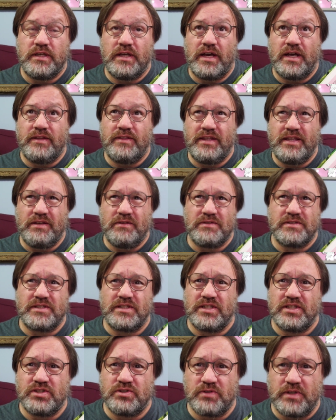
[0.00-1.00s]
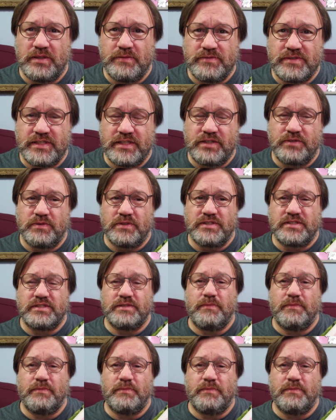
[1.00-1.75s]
I think it was in a dream sequence,